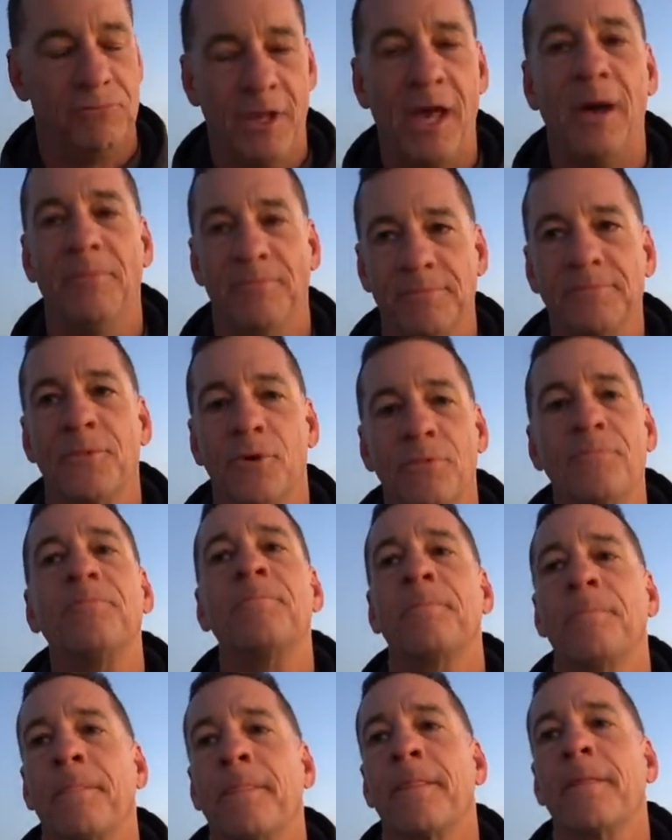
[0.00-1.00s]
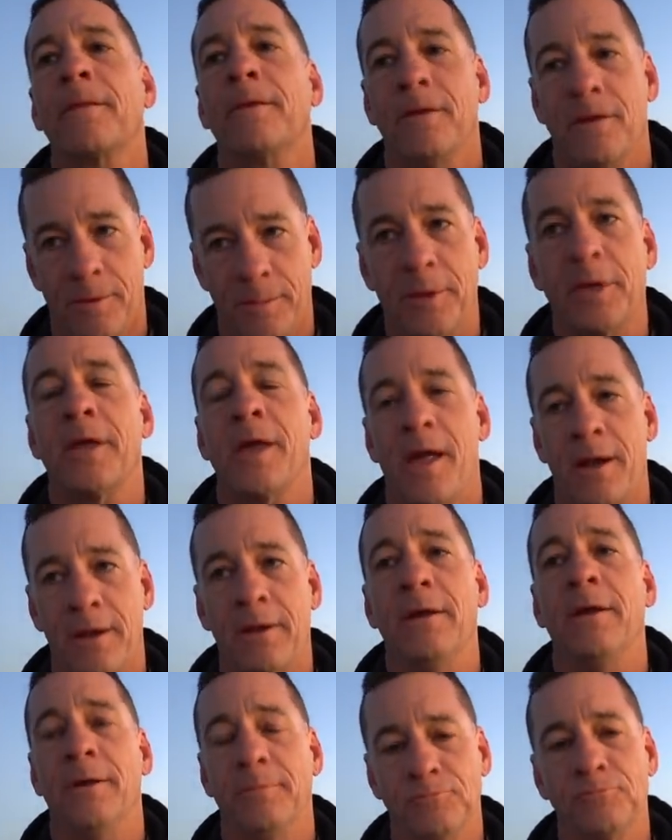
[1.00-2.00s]
Yep. Up in Canada a lot? Up in
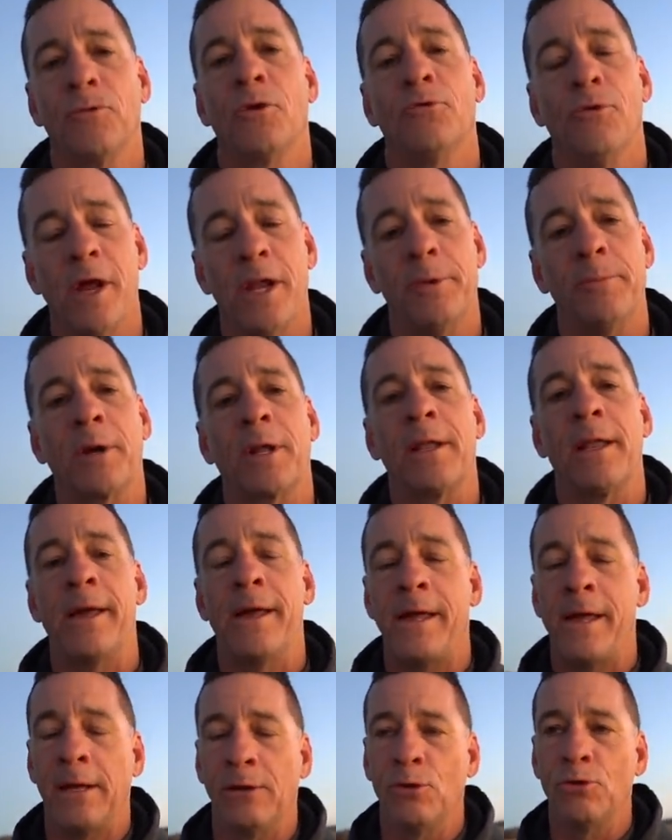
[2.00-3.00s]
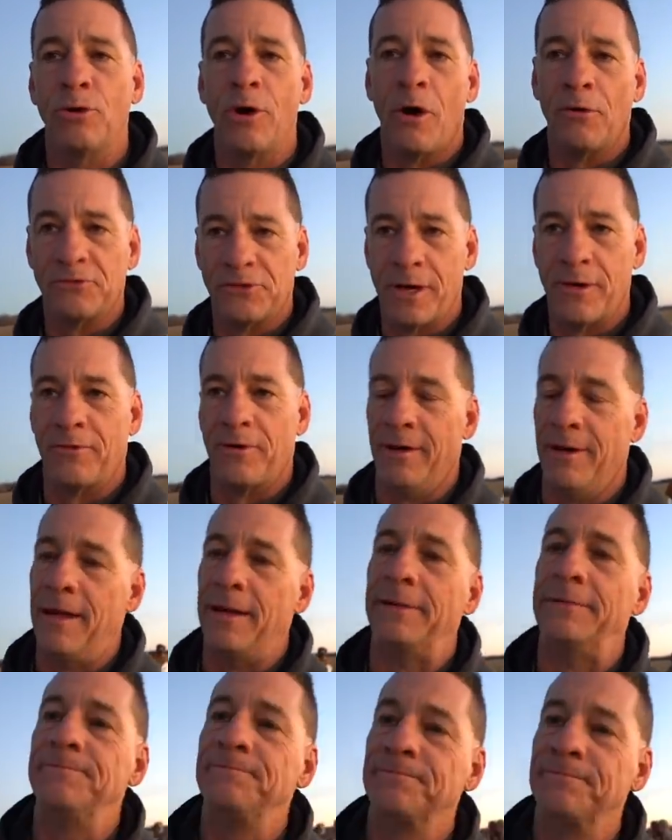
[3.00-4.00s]
Canada, yep. Randy McLean, Lugolf, South
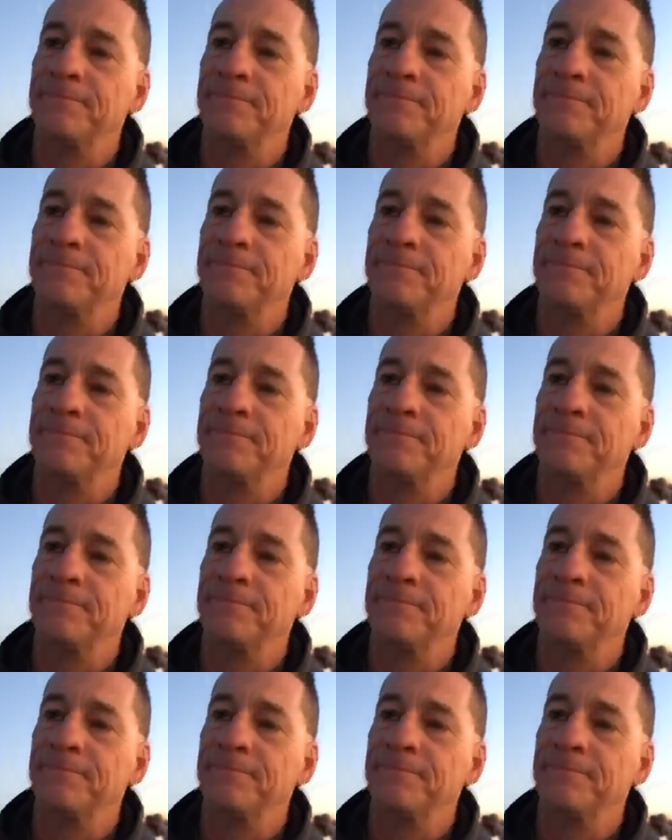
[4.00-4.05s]
Carolina.